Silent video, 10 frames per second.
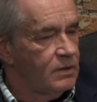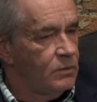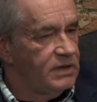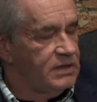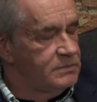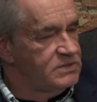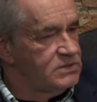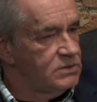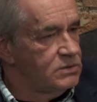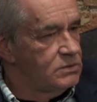when it comes
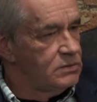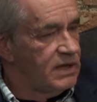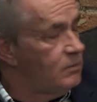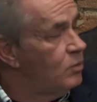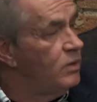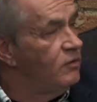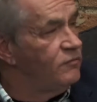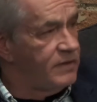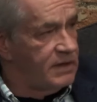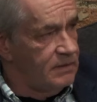to animal
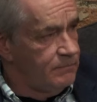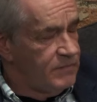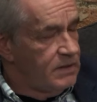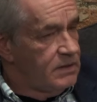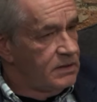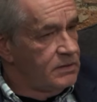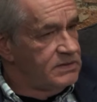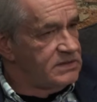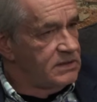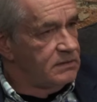welfare, there
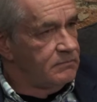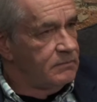is a